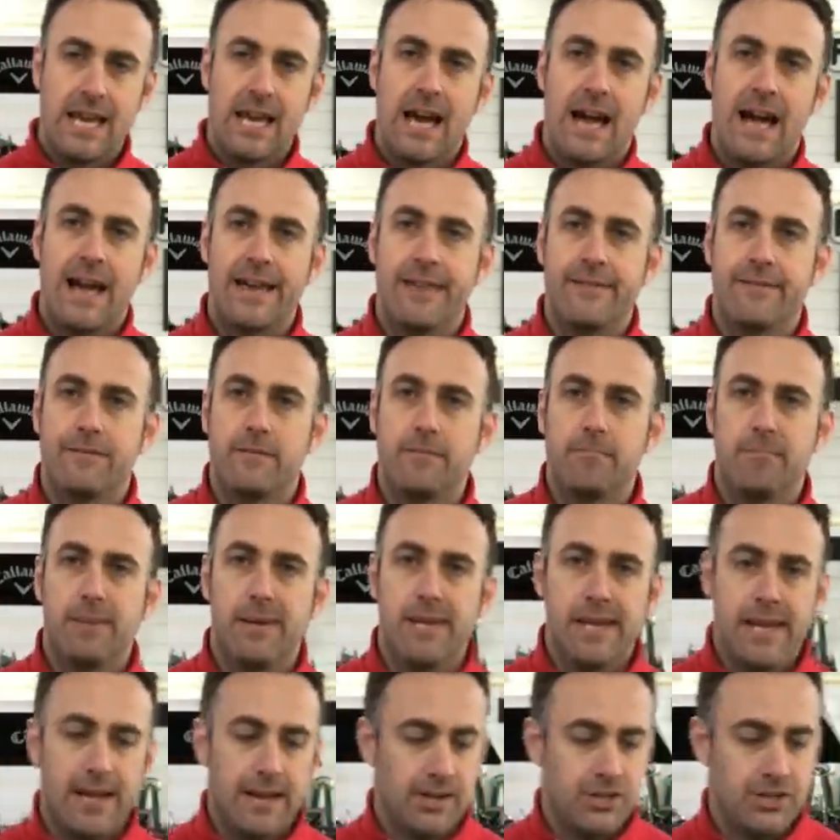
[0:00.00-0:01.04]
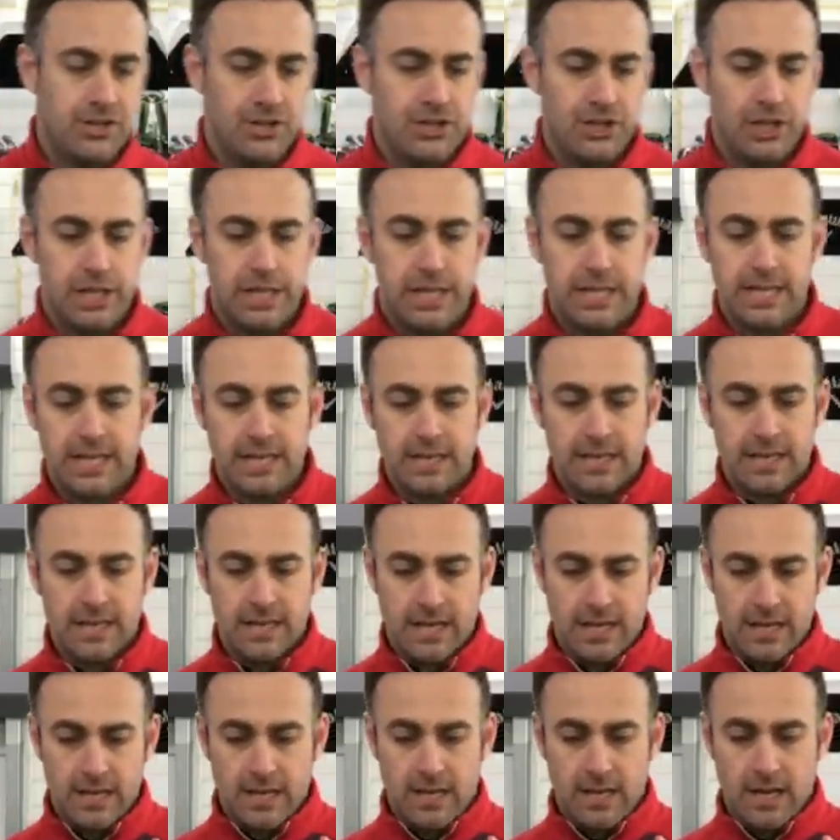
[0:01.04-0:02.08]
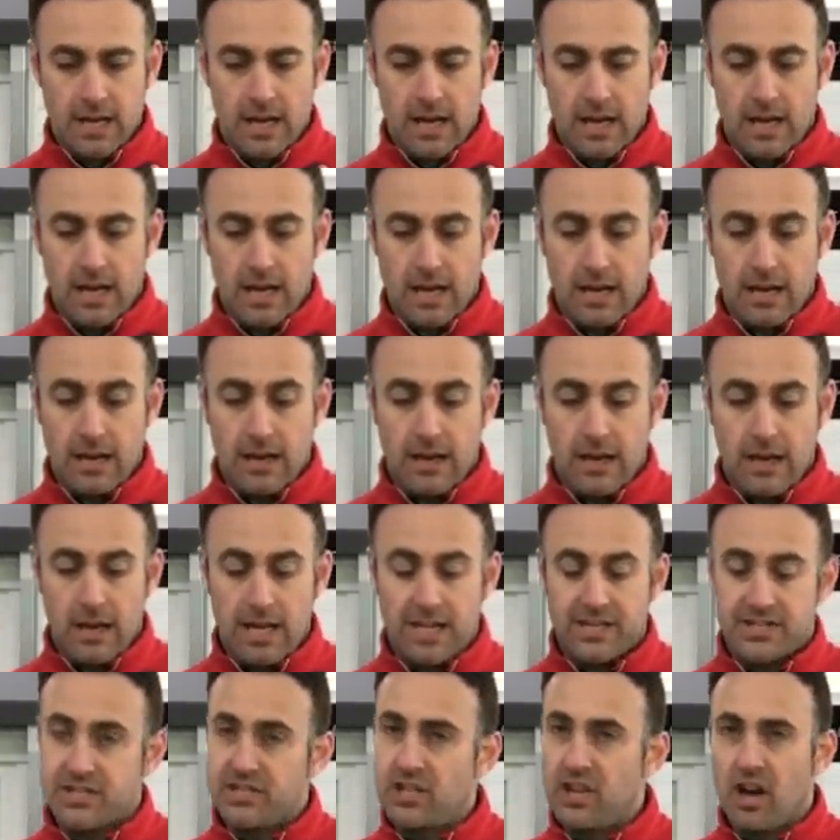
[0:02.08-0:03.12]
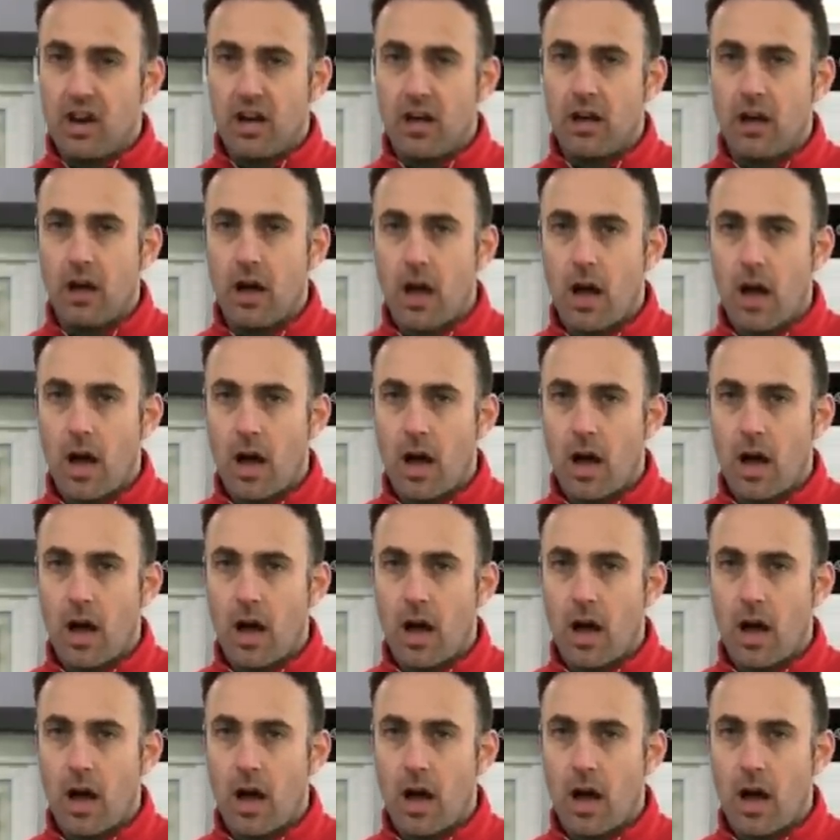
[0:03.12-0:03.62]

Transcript: iron from P X G. It's not